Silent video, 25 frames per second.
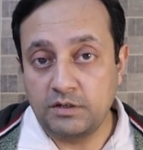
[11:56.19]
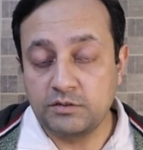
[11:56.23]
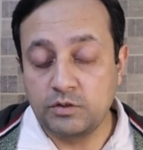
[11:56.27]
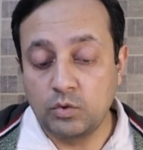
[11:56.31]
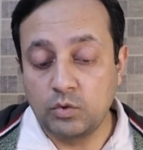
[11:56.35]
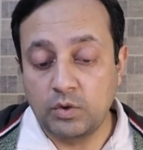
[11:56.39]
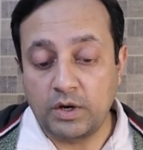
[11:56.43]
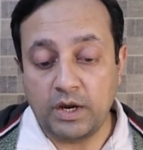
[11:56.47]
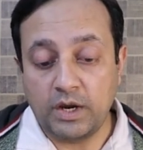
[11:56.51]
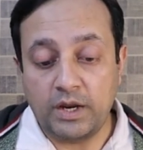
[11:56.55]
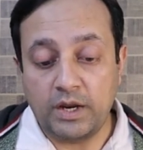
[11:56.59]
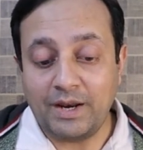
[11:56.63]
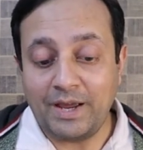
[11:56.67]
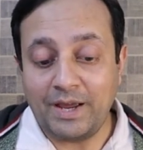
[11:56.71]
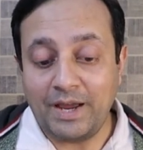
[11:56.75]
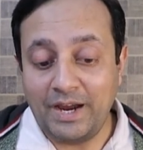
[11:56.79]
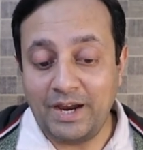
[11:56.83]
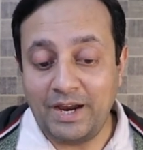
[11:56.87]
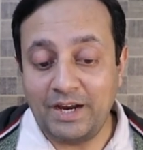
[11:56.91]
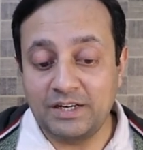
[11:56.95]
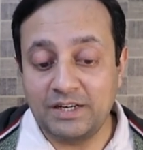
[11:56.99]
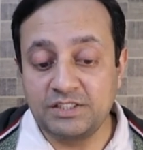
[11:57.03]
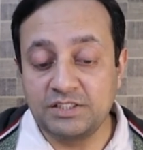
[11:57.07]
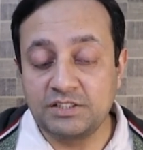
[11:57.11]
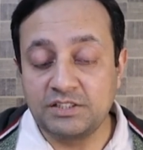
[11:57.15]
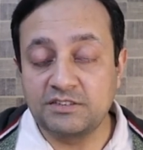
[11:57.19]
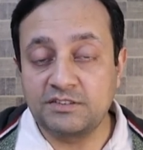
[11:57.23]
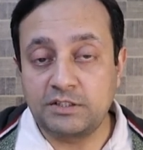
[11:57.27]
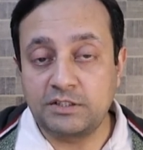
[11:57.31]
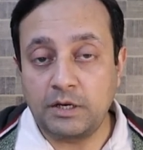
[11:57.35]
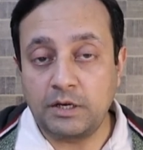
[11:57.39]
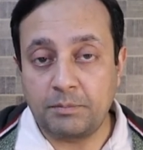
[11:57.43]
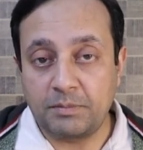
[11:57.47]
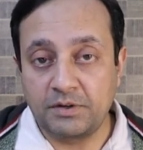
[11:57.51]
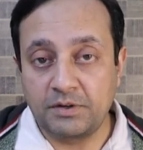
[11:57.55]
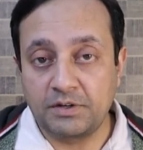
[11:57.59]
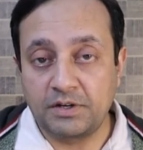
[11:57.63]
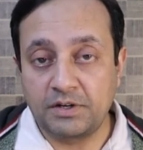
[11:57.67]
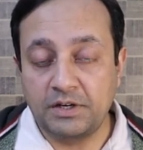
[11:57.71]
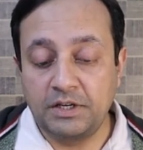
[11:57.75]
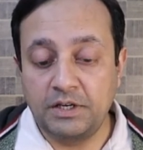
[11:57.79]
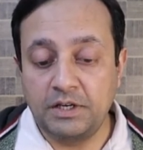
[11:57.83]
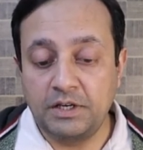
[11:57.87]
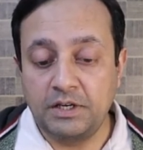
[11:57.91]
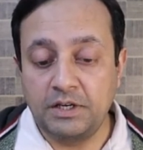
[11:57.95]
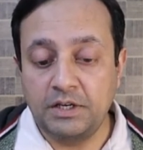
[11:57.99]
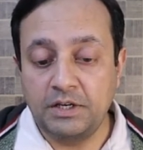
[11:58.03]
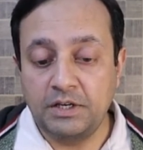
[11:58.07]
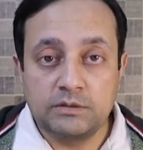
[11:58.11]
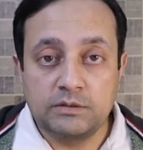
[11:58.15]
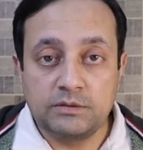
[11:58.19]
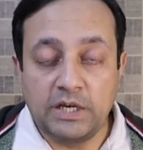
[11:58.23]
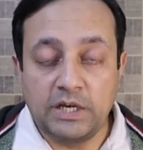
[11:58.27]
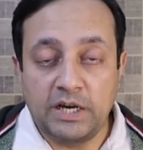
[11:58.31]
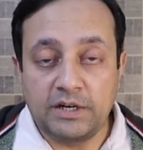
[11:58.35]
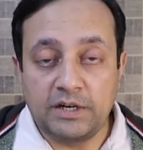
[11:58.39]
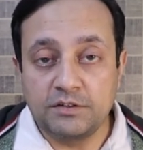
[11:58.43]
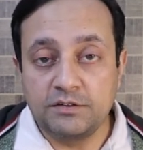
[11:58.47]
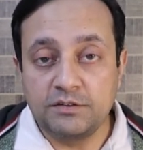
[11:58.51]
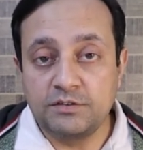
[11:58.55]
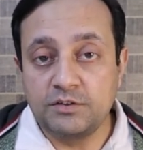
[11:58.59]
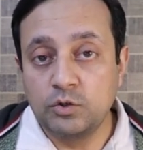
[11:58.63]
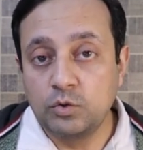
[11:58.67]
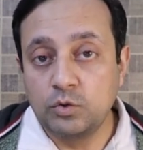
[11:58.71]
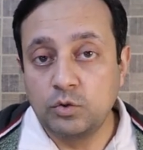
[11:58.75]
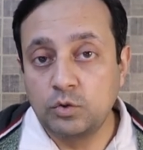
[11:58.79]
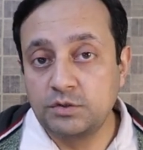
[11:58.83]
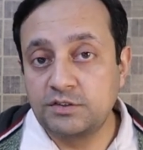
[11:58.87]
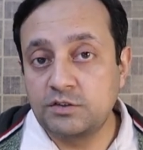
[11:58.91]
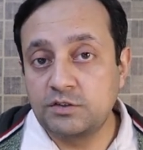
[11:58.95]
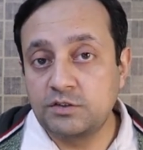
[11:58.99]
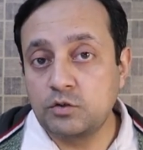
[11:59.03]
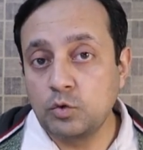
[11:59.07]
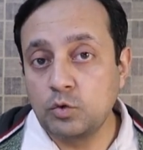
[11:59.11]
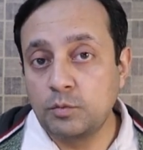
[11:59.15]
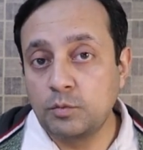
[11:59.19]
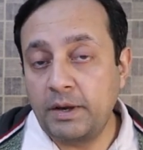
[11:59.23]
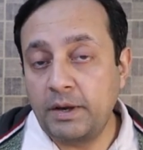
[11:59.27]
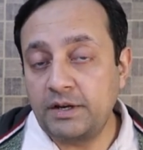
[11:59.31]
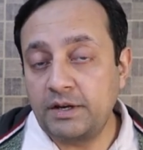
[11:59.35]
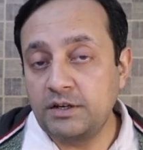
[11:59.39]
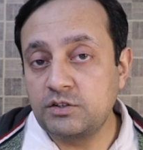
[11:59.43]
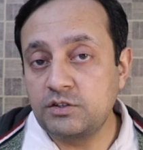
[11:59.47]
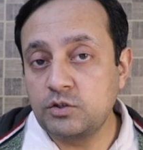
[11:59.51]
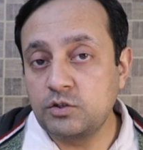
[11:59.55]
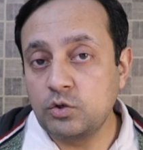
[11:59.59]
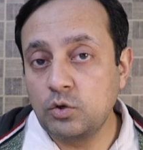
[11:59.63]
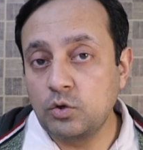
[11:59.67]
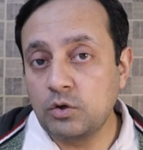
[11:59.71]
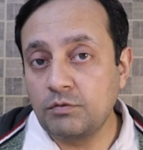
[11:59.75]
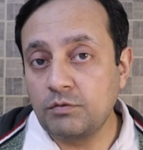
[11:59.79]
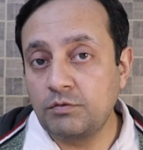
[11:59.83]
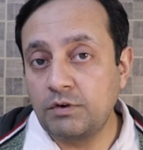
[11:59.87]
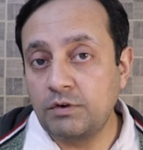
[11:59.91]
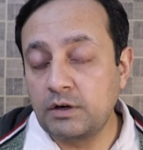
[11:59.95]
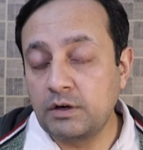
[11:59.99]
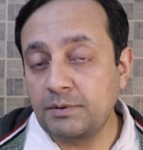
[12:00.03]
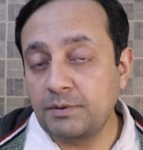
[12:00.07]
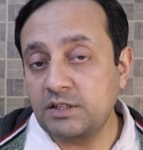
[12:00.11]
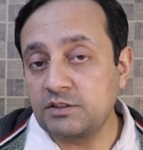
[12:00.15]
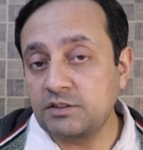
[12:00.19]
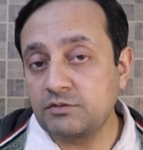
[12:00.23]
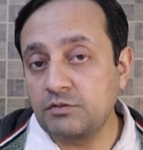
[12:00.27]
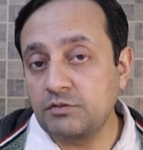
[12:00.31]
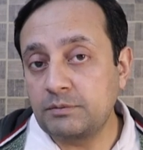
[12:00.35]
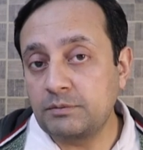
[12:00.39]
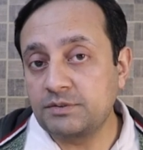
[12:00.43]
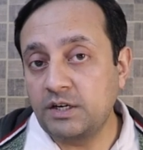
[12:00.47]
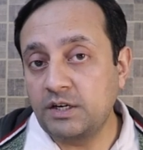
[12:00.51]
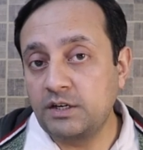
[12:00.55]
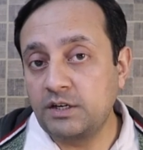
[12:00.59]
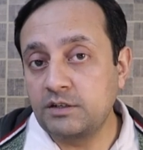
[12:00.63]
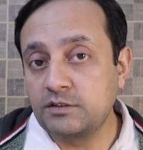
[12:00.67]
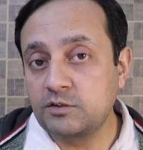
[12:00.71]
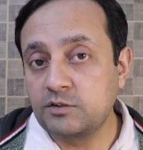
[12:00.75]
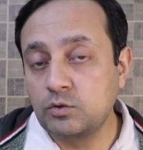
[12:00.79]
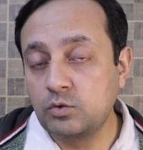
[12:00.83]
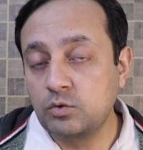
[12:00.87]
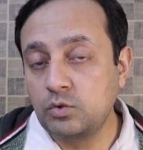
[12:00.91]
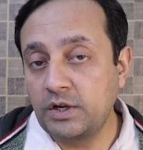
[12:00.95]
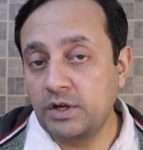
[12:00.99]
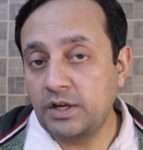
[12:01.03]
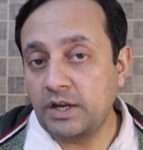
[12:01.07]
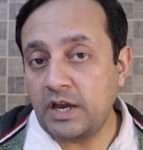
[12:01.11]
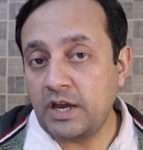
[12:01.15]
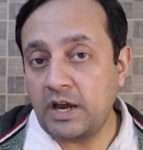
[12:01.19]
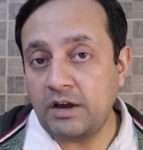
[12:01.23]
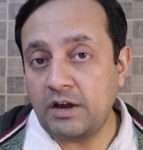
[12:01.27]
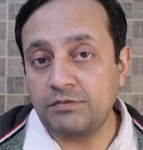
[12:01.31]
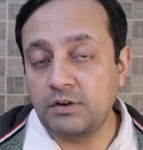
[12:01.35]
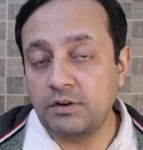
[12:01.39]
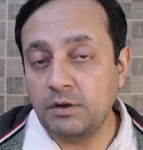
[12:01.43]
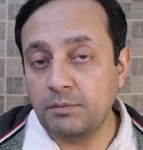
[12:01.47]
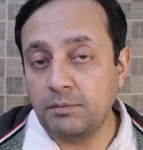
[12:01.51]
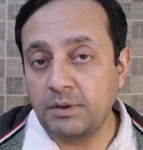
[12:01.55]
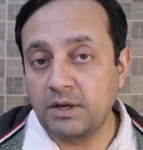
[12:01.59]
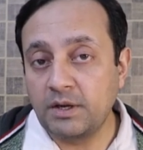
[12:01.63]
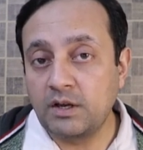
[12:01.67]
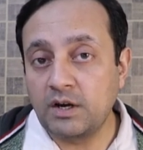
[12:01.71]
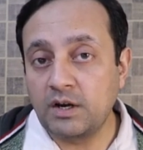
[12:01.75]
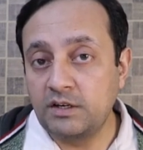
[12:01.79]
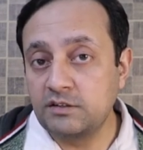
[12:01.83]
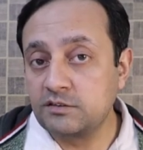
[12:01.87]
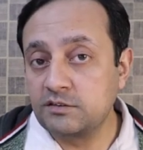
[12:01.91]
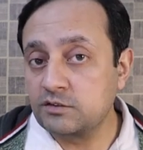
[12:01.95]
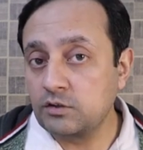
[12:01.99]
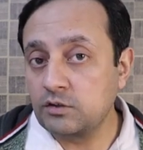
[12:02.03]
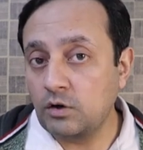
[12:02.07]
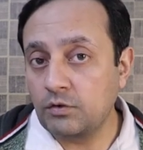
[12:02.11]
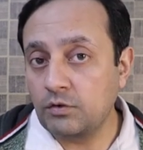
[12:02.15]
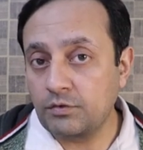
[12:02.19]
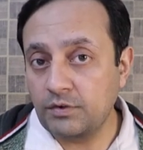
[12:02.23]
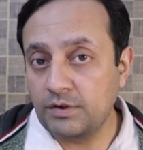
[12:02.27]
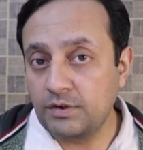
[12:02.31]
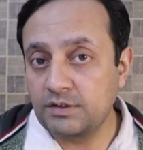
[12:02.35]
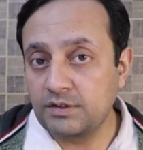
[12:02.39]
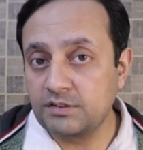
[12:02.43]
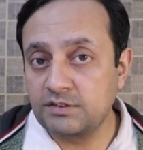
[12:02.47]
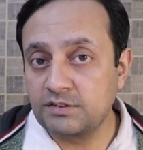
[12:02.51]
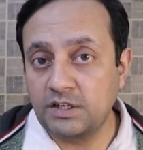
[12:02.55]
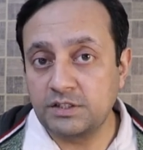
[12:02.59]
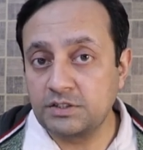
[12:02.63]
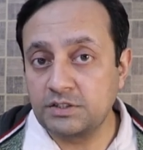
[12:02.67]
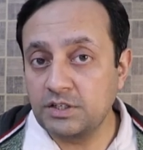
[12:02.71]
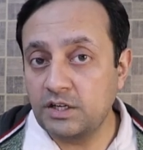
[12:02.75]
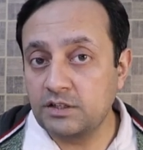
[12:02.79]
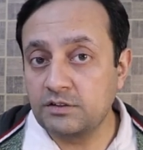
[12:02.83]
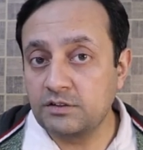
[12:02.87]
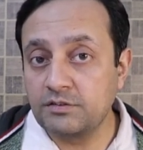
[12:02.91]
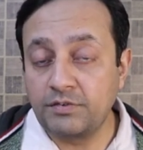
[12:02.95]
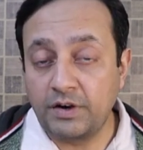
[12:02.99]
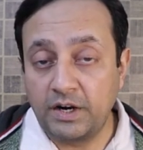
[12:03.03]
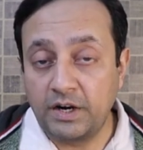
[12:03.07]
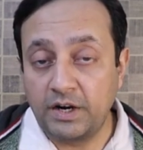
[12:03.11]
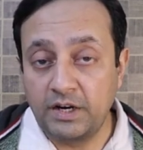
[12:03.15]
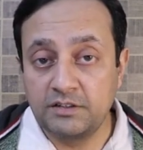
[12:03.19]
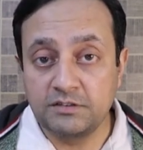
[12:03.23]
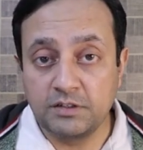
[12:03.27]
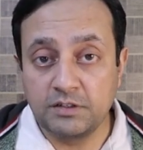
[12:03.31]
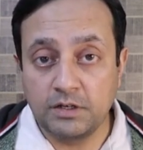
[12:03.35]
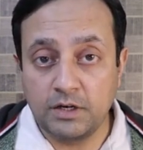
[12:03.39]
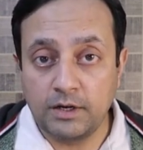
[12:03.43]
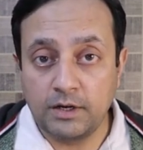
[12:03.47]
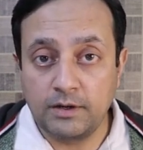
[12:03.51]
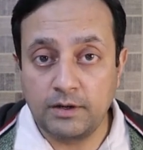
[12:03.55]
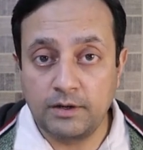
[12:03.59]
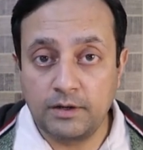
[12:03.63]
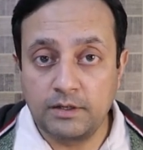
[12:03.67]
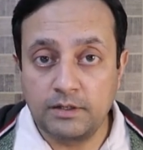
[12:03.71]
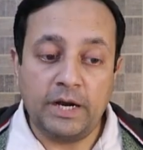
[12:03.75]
You can add it separately, that is used to manage your WordPress website through a FTP client software such as FileZilla.